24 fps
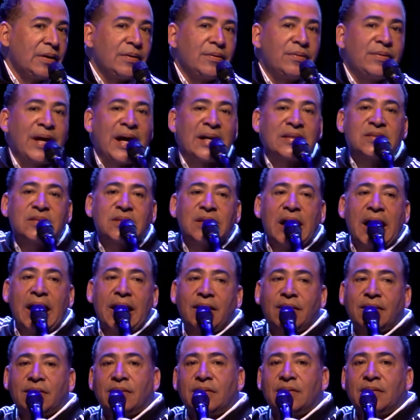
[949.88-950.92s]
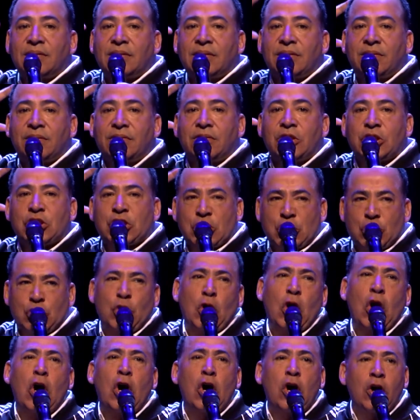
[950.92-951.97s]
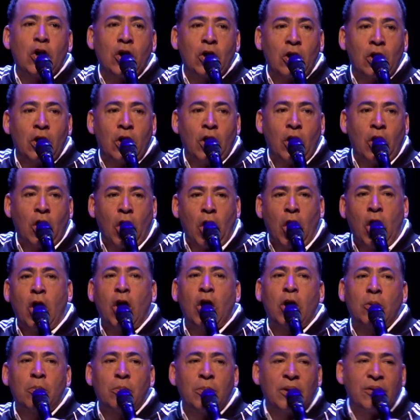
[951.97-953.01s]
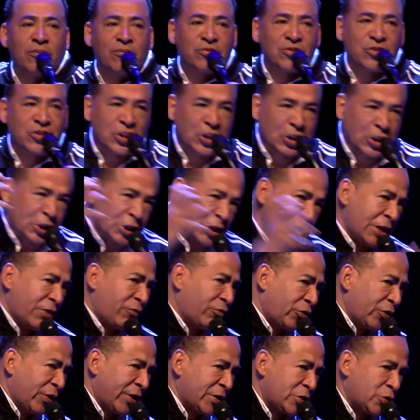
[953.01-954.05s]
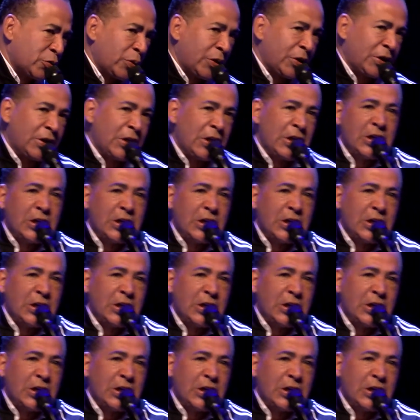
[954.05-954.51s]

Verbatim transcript: That's like the strong arm of deliverance when